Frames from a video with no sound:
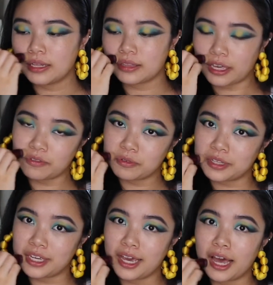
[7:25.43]

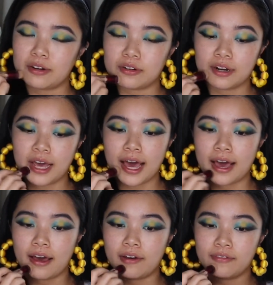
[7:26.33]
thankfully, I do not
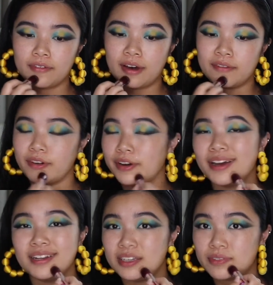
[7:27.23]
have very
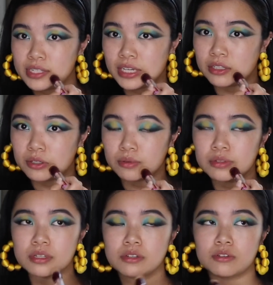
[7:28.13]
uneven skin
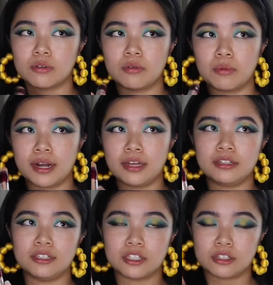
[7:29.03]
tones, so what I
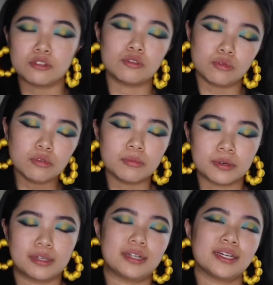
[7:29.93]
just do
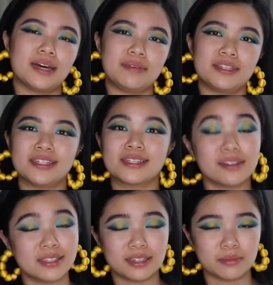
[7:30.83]
most of the time is just
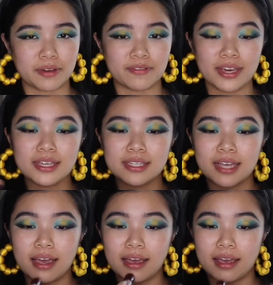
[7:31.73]
conceal my face,
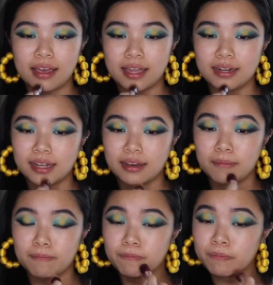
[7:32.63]
and
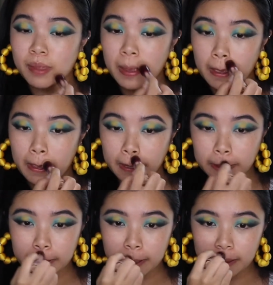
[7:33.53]

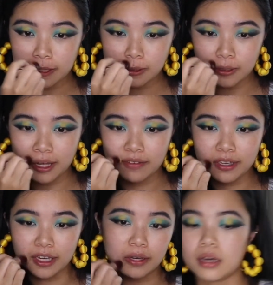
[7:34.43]
nothing too
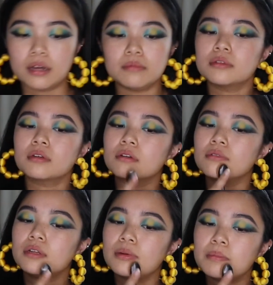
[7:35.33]
heavy. And I'm just gonna go
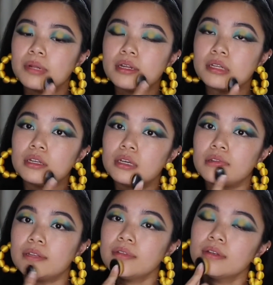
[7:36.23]
in and blend it
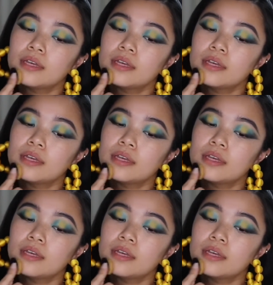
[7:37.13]
in.